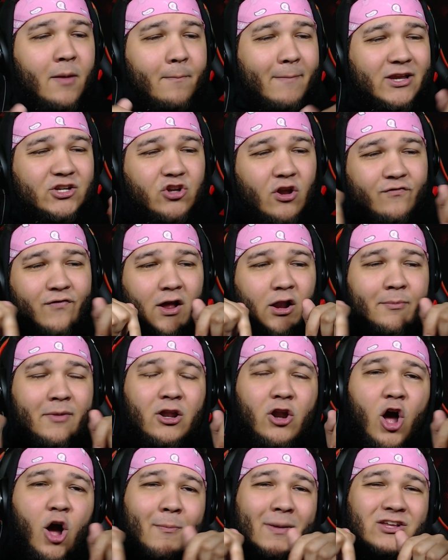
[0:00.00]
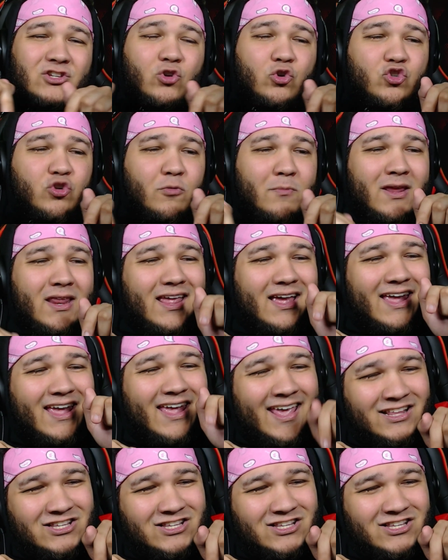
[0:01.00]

Make sure you follow me on all my social media,